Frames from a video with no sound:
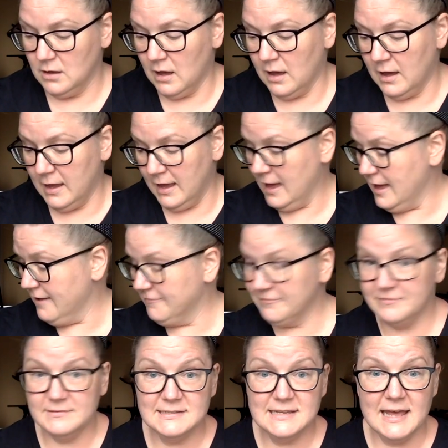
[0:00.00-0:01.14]
I
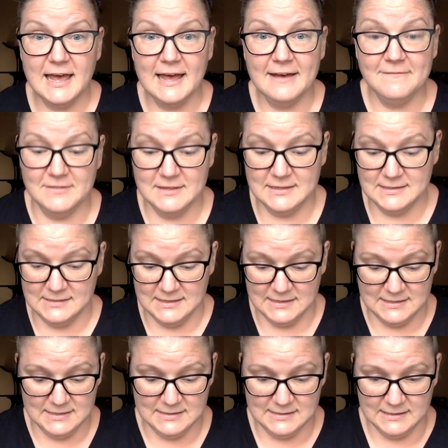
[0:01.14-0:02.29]
have to have this.
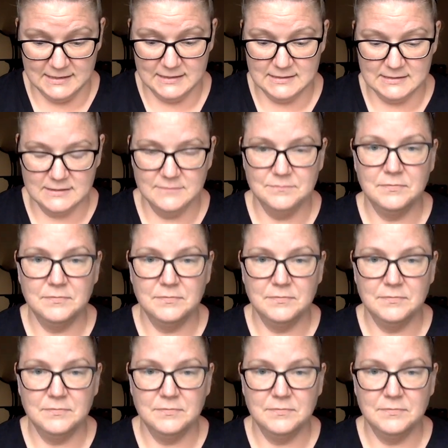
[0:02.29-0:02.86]
This is it.